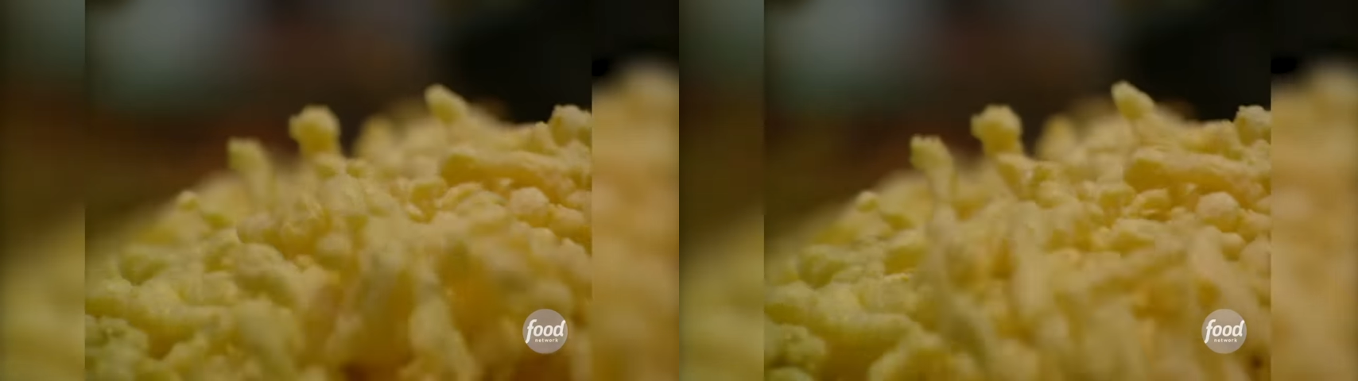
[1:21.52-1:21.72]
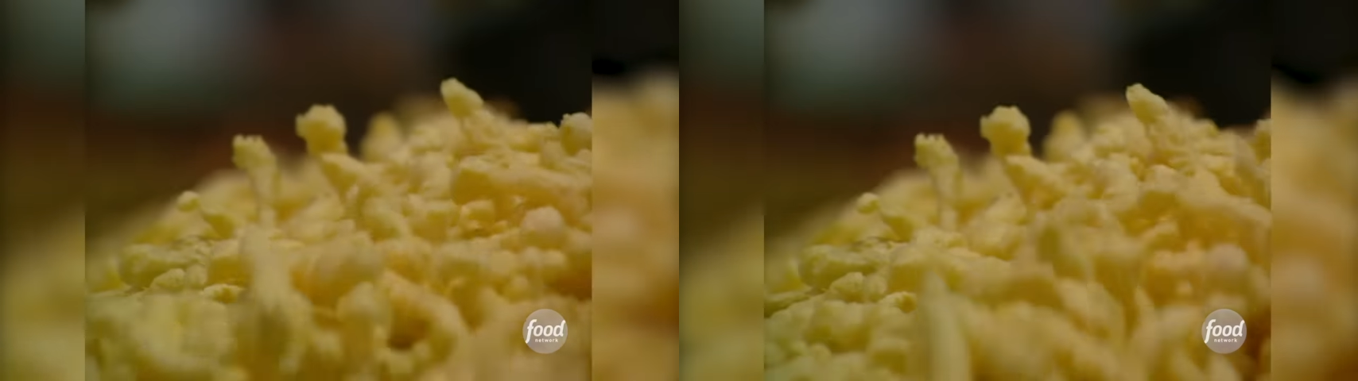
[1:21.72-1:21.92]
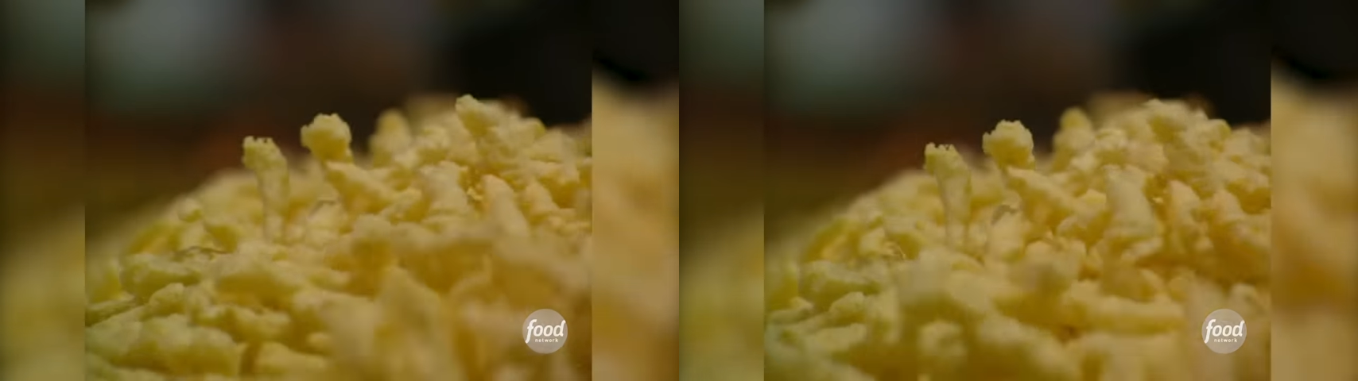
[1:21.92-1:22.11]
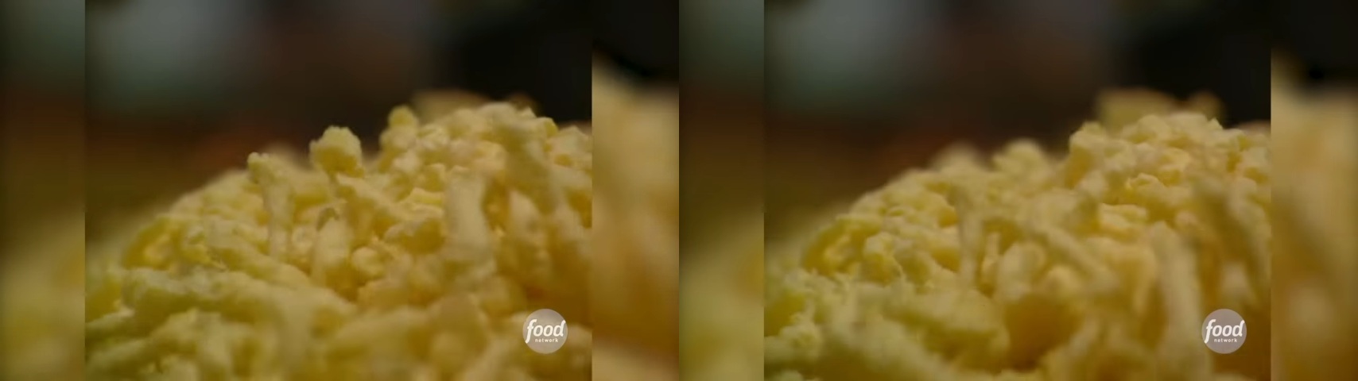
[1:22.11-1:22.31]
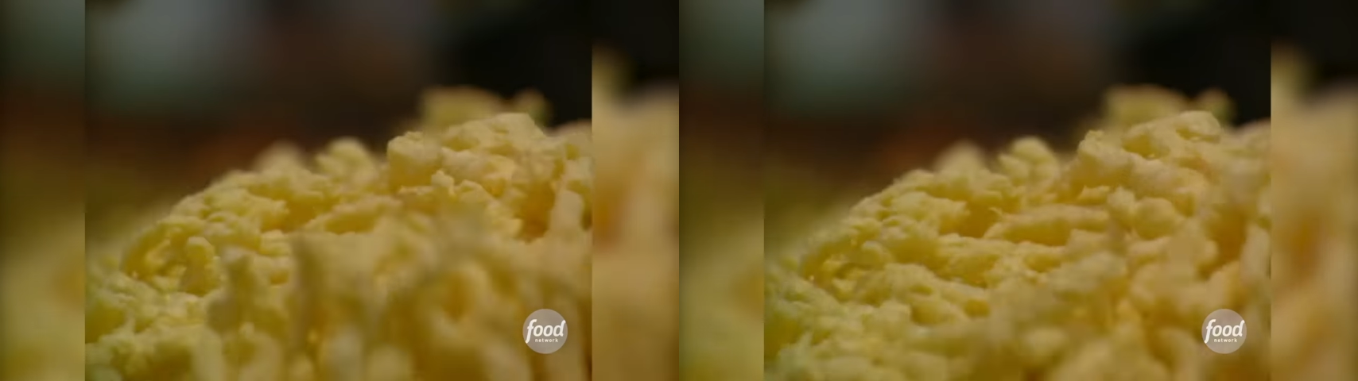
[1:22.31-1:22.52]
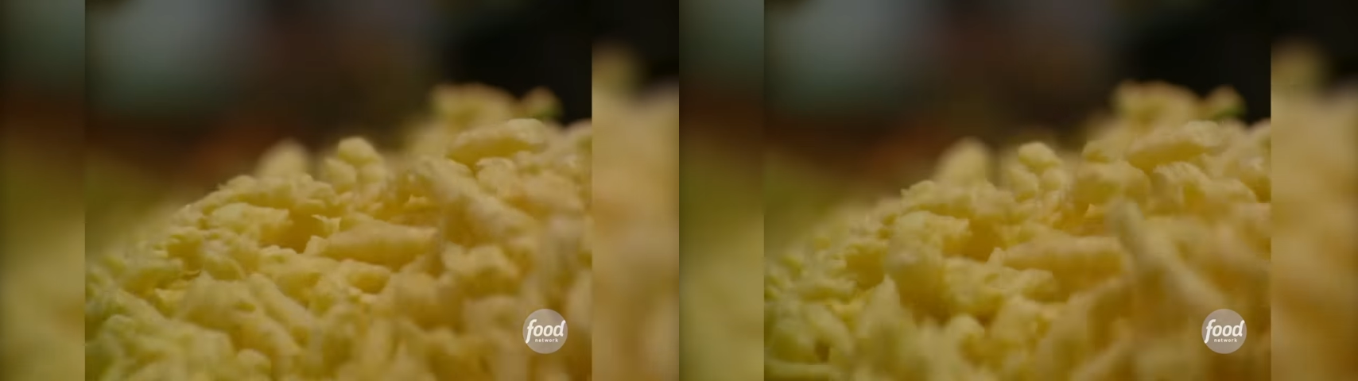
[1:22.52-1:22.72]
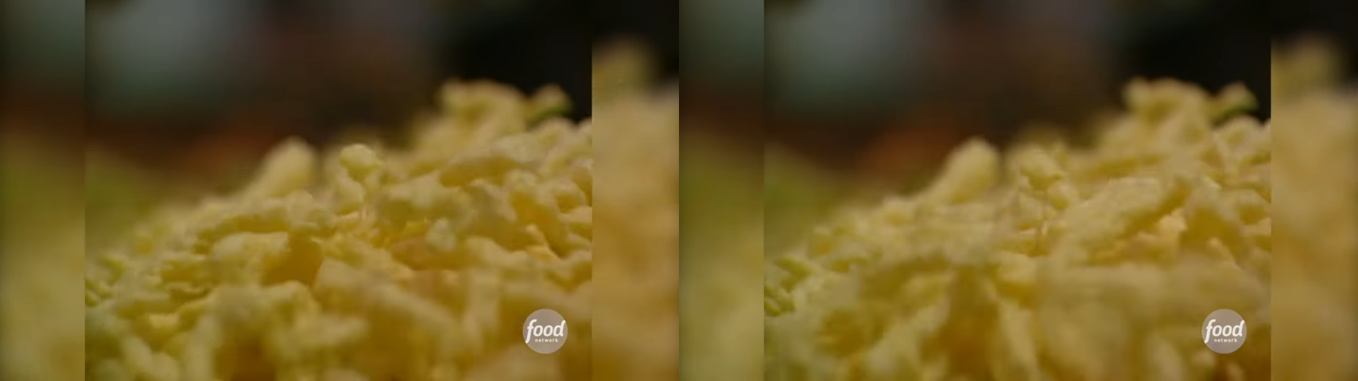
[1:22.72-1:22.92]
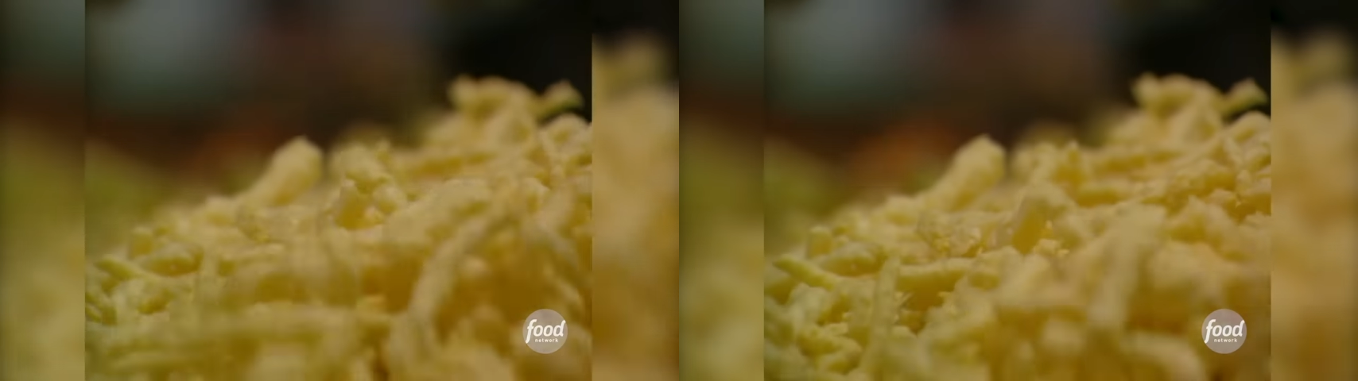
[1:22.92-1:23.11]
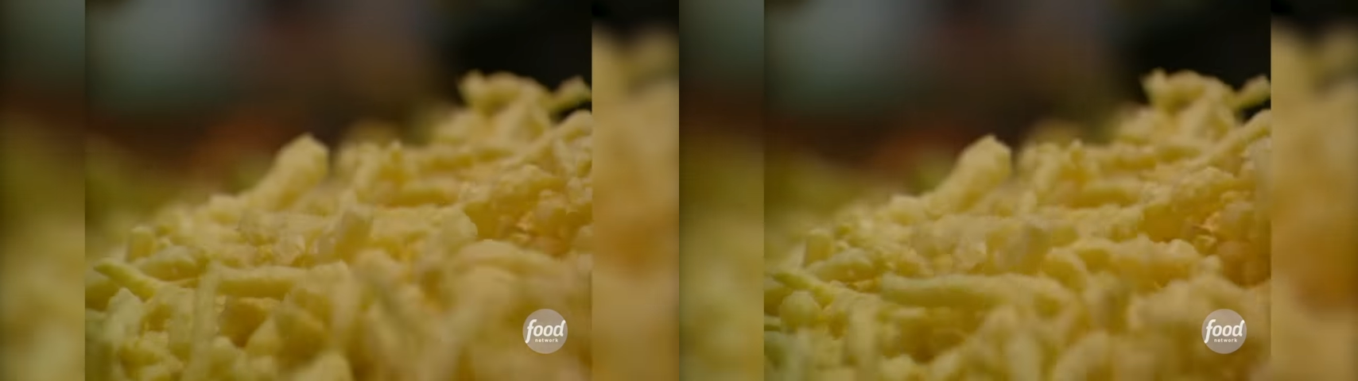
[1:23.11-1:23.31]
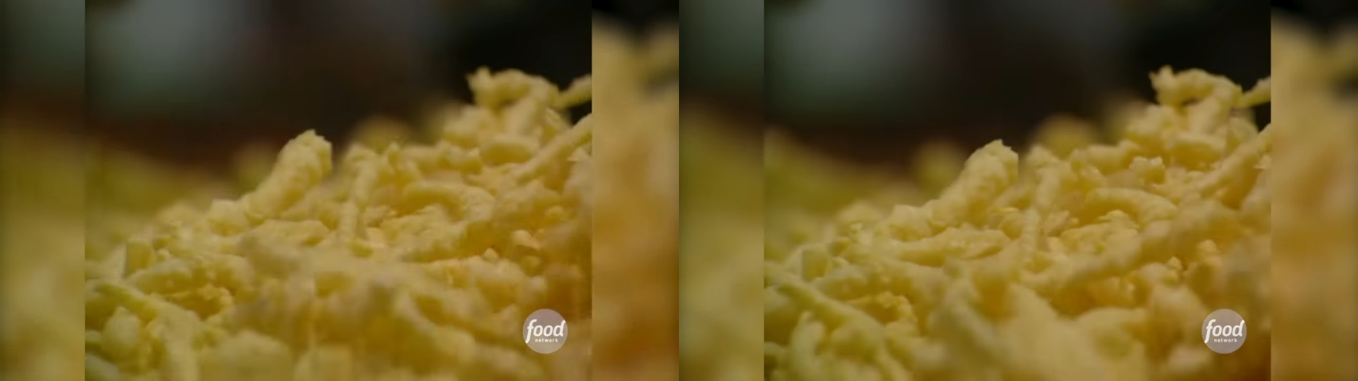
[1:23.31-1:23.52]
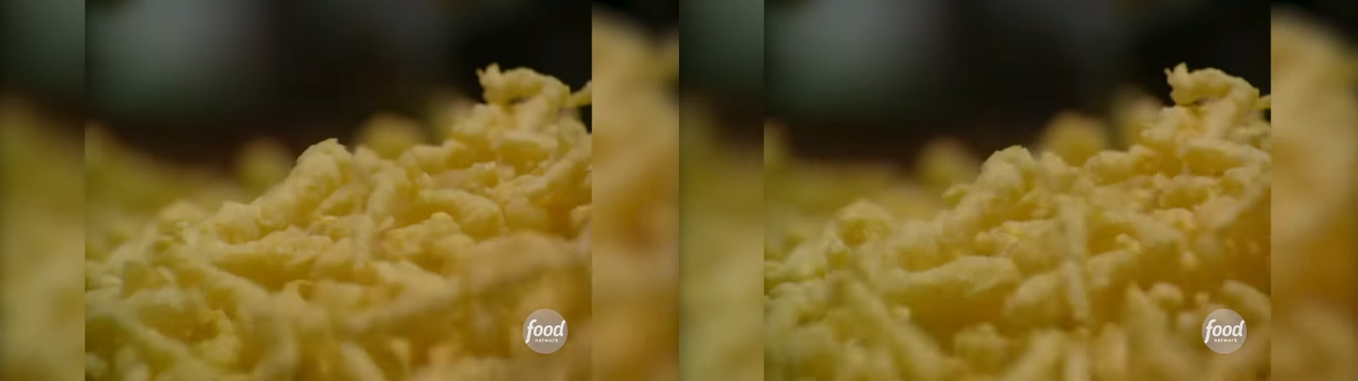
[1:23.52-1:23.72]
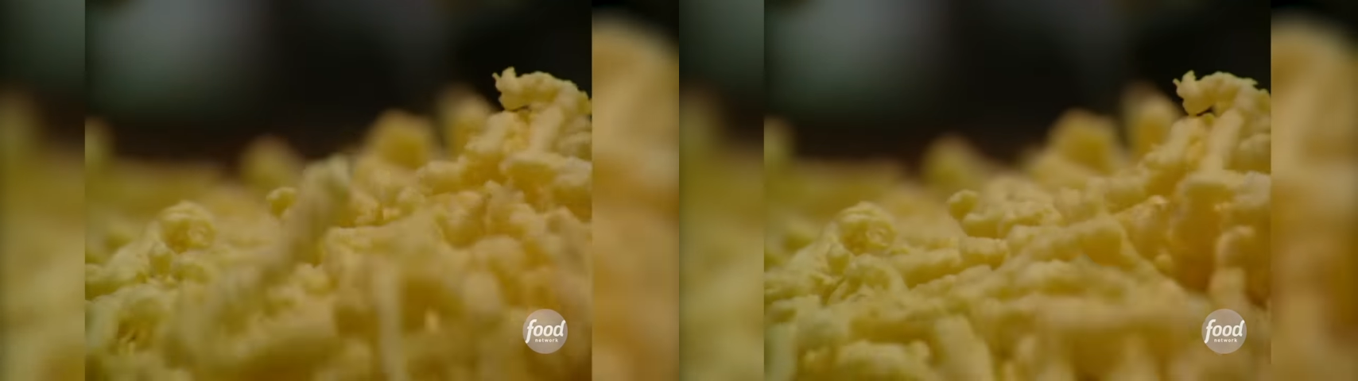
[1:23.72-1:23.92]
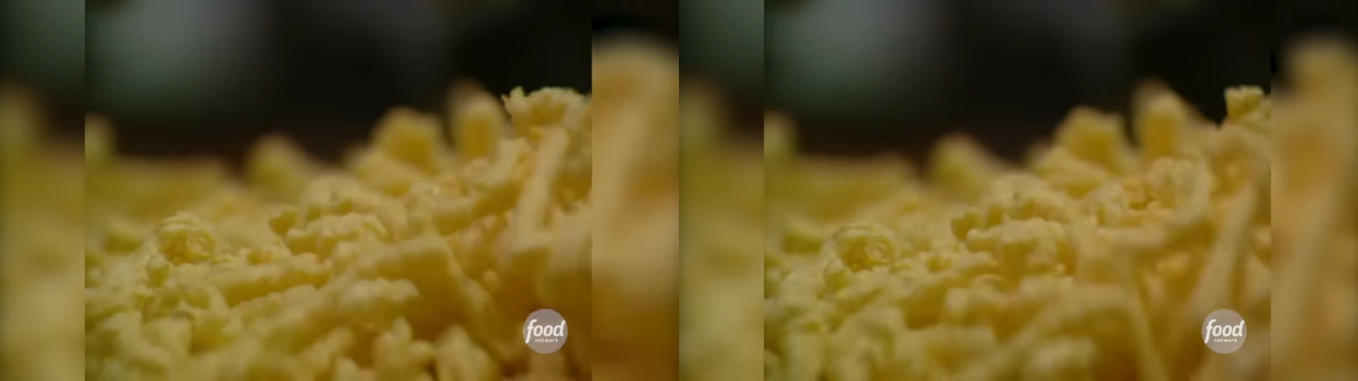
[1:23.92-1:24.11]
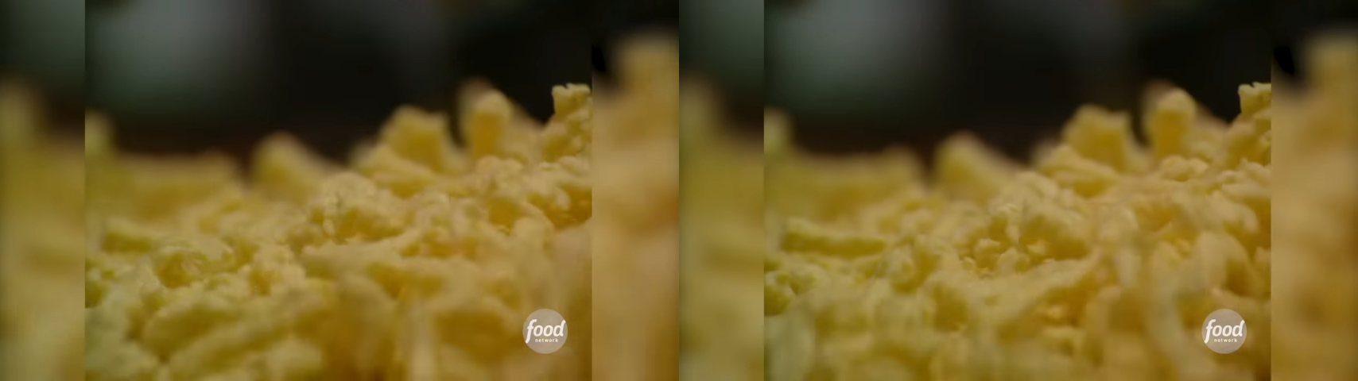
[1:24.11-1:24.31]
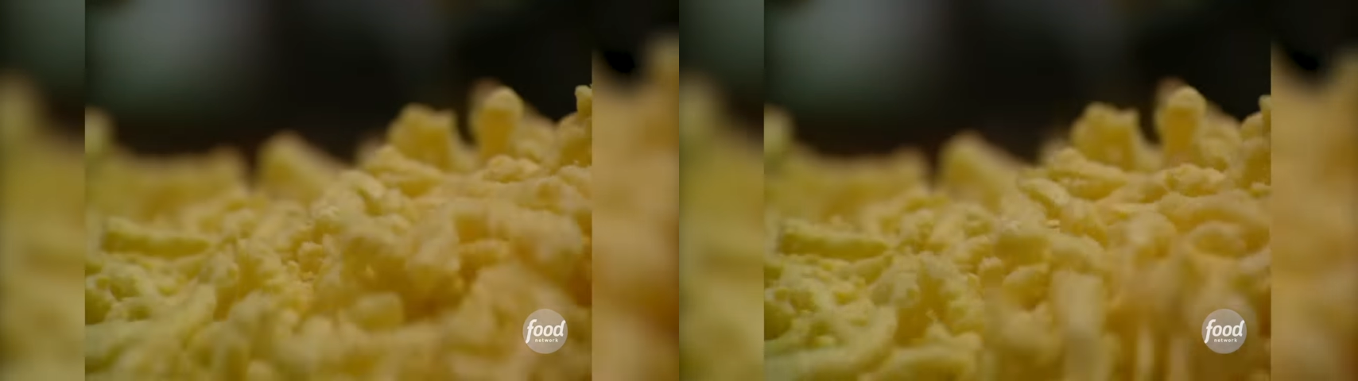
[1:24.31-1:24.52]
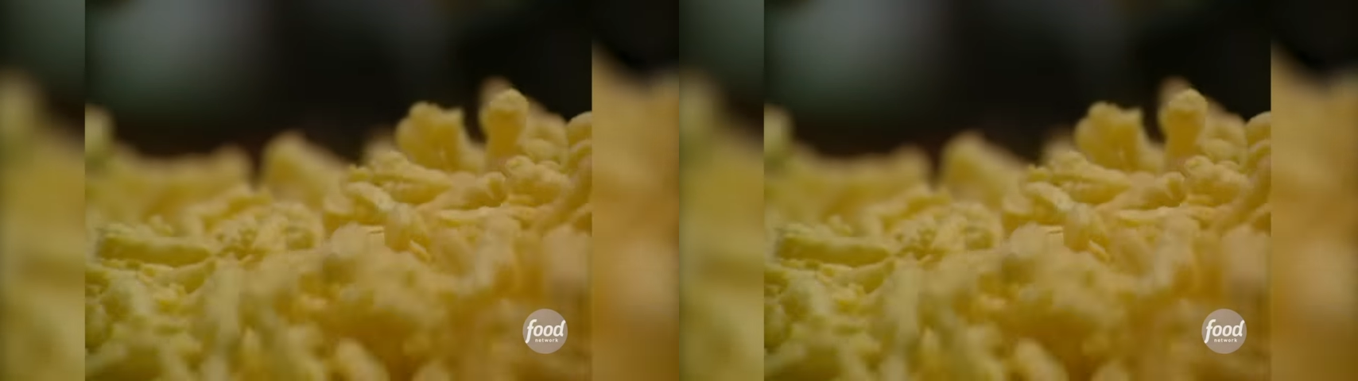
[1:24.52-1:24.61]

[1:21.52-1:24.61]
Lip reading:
[unreadable: no face in view]